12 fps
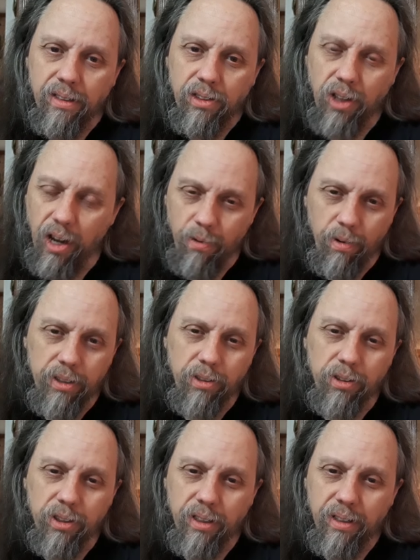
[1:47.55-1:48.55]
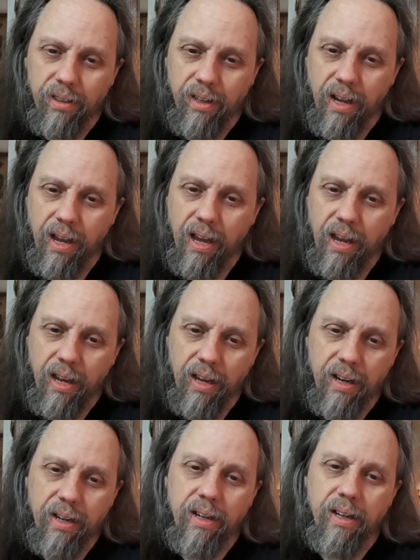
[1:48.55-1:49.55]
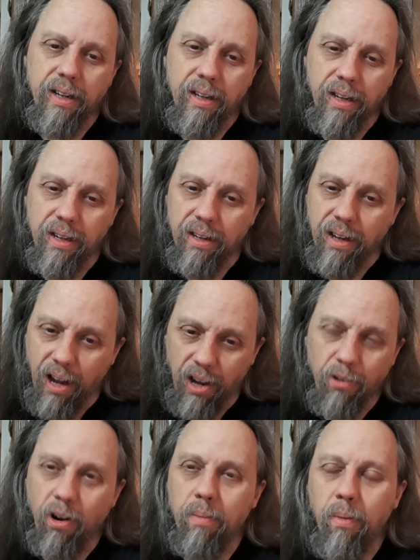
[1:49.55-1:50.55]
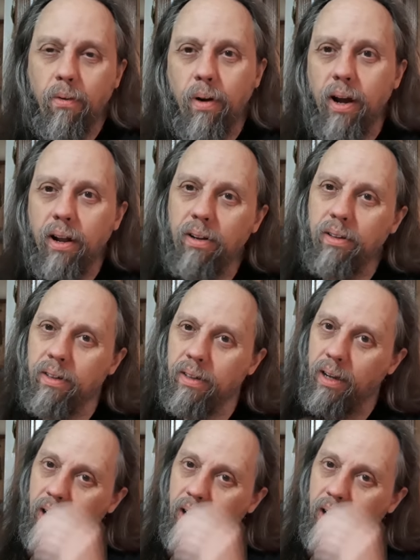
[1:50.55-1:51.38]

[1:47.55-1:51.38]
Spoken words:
John Richardson and Andre Morell.